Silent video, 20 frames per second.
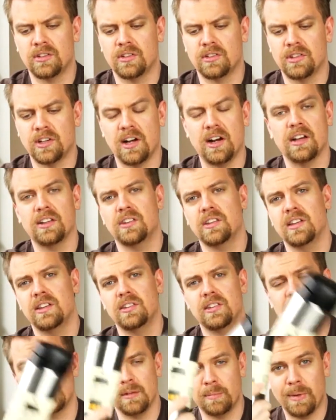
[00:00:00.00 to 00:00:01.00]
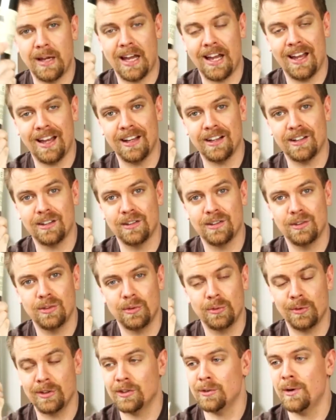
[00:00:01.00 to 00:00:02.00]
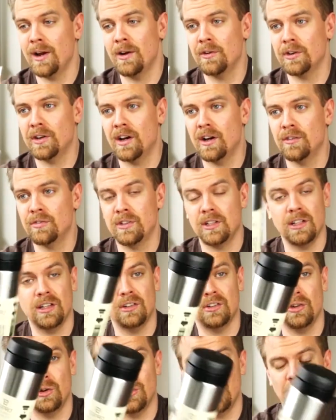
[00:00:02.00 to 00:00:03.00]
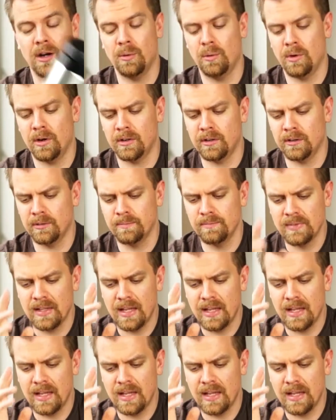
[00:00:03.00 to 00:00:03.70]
toss this in the bag with ground coffee in it, no hot water.